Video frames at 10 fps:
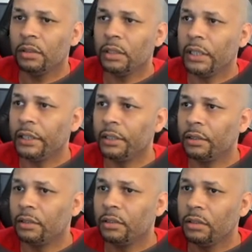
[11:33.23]

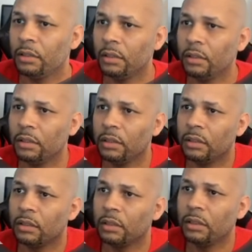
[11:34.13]
landing,
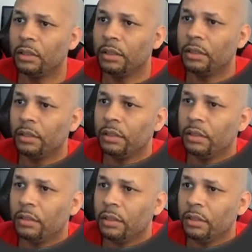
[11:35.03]
and then
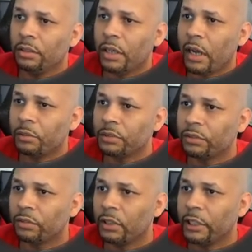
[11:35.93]
here are your
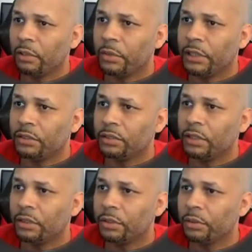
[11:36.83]
options for landing pages. You
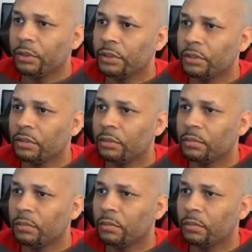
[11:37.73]
got tourism,